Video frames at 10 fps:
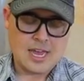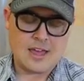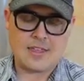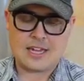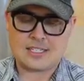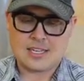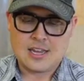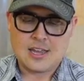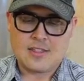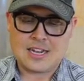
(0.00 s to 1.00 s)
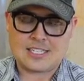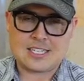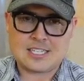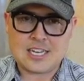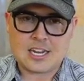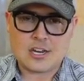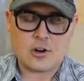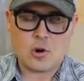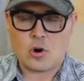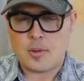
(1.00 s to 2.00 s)
And that's, that's the
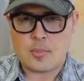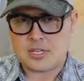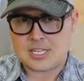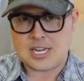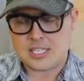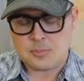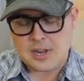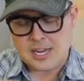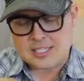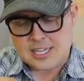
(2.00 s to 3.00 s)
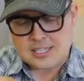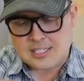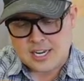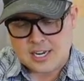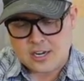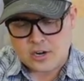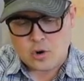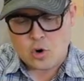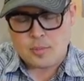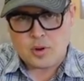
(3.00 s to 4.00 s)
secondary orbit. Besides spinning, it's that secondary
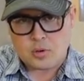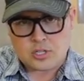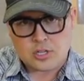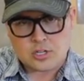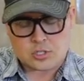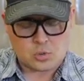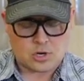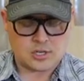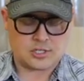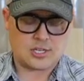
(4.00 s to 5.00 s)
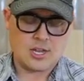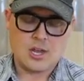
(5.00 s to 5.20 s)
orbit with the little swirls.